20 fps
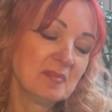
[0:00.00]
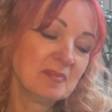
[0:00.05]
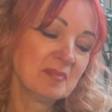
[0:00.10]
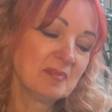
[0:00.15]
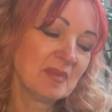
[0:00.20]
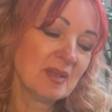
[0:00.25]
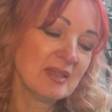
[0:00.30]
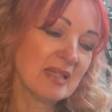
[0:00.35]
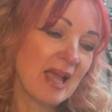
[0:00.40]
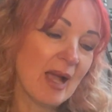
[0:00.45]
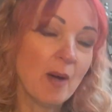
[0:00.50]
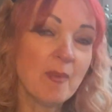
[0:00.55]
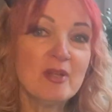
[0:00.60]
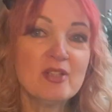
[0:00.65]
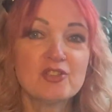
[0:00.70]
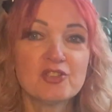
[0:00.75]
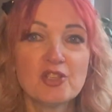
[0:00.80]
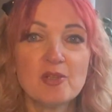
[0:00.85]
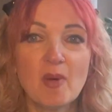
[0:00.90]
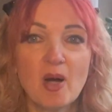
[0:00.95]
But yeah, I'm in
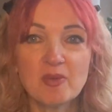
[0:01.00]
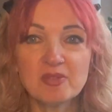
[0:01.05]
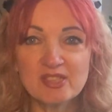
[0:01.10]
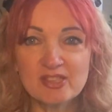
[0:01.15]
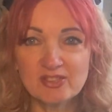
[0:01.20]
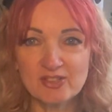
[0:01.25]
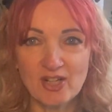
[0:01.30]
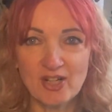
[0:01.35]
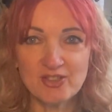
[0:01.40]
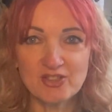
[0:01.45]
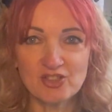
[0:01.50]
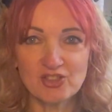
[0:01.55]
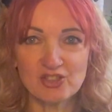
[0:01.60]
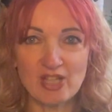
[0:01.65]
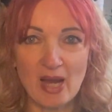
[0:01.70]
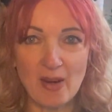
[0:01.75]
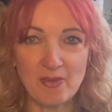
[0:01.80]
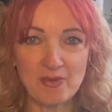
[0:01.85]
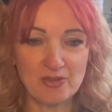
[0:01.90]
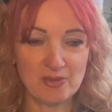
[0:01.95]
too much. I was excited to
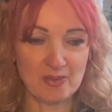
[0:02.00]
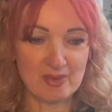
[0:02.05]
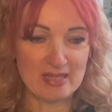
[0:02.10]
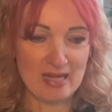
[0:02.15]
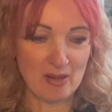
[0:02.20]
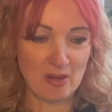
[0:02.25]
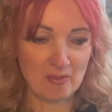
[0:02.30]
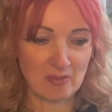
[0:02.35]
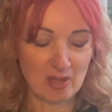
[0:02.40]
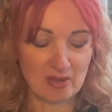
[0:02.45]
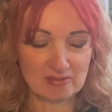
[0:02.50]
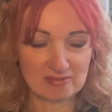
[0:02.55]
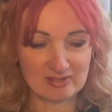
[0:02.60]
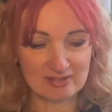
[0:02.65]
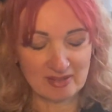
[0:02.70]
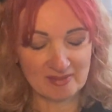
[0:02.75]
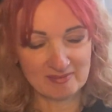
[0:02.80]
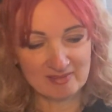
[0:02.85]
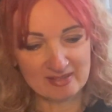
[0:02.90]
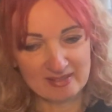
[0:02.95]
share with you, and now I'm like, well, I
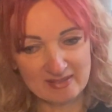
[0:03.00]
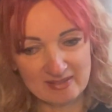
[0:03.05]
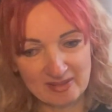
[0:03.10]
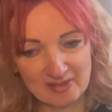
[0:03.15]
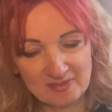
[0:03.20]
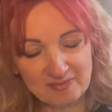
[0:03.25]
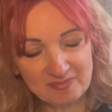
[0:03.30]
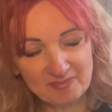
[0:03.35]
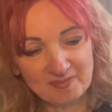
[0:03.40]
don't really know.